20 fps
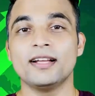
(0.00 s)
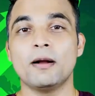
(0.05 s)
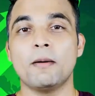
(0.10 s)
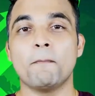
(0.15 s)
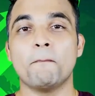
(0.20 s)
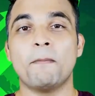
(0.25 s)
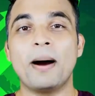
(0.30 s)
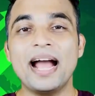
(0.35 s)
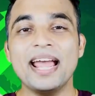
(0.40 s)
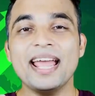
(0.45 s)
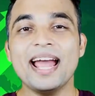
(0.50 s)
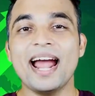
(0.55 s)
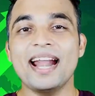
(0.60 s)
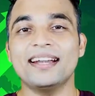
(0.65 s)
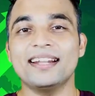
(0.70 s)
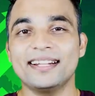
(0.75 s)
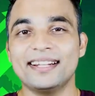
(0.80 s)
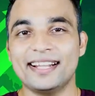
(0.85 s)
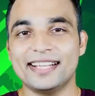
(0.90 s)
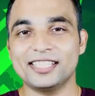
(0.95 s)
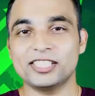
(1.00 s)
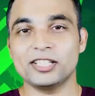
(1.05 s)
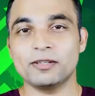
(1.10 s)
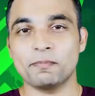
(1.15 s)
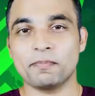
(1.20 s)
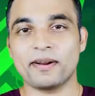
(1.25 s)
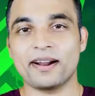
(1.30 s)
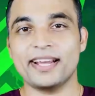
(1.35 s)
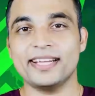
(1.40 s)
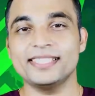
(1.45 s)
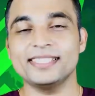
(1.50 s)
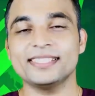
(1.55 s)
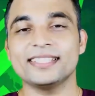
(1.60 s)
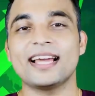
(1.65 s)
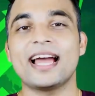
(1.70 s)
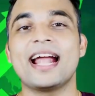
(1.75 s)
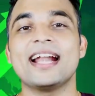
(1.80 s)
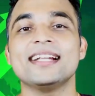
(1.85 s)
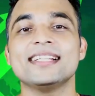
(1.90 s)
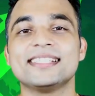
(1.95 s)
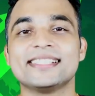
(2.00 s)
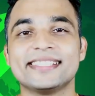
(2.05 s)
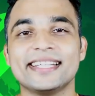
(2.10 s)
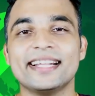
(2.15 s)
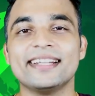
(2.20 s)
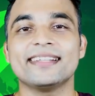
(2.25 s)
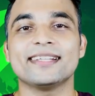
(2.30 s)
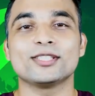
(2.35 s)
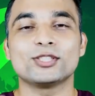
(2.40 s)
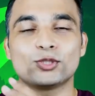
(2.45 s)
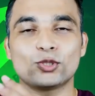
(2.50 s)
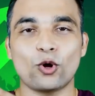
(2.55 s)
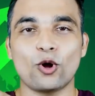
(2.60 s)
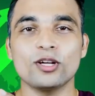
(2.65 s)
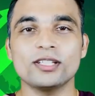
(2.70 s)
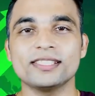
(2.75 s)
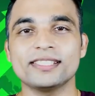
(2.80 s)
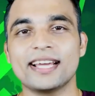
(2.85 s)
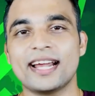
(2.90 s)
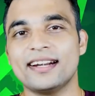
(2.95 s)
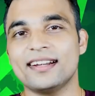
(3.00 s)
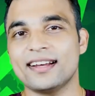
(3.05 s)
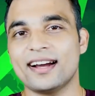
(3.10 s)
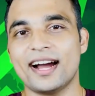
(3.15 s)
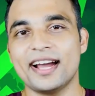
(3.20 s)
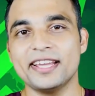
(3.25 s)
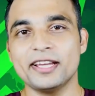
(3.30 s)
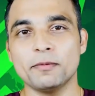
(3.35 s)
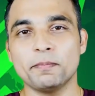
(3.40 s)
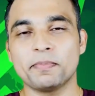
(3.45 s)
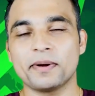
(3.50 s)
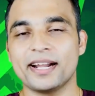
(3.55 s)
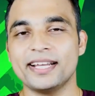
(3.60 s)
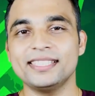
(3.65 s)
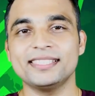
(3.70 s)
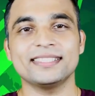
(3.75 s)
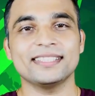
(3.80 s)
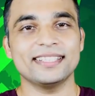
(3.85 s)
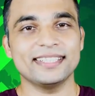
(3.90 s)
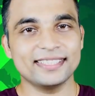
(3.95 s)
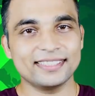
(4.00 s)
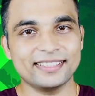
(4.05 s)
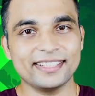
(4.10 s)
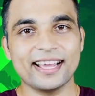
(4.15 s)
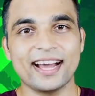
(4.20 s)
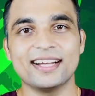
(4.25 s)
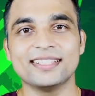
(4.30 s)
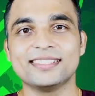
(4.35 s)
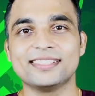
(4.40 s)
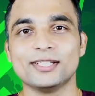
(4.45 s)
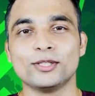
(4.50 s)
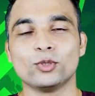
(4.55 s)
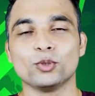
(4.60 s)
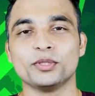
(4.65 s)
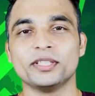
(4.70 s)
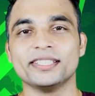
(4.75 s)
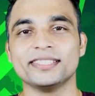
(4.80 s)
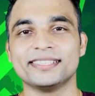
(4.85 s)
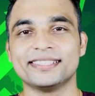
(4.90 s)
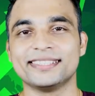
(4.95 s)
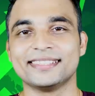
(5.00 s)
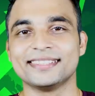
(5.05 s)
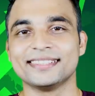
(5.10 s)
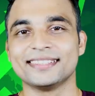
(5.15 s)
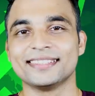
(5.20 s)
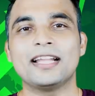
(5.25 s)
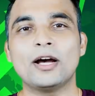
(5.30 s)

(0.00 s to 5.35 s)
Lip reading: Buy at a lesser price and sell the stocks at a higher price is the answer to this.